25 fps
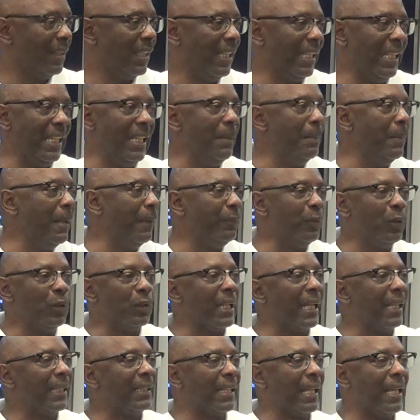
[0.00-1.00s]
Even if you
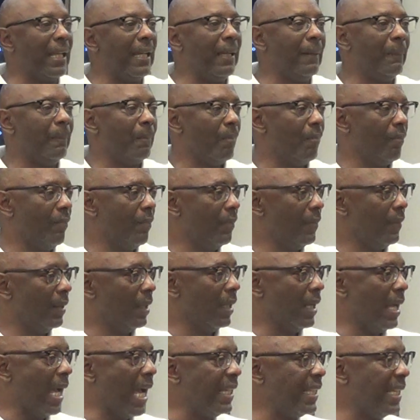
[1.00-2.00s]
think they,
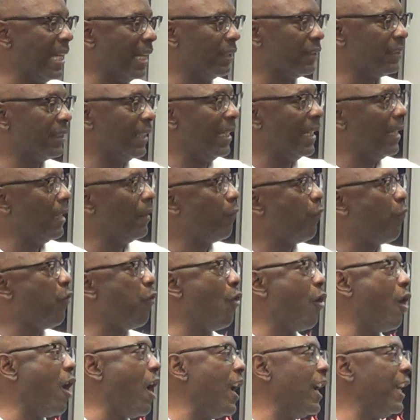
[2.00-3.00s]
how y'all say it?
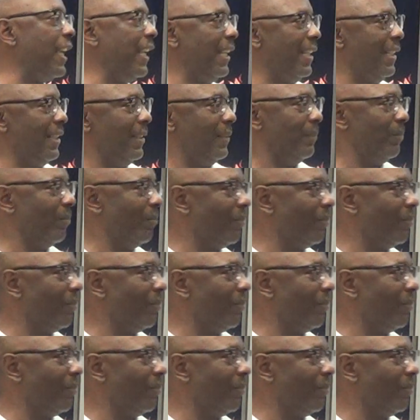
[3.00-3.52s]
Wine.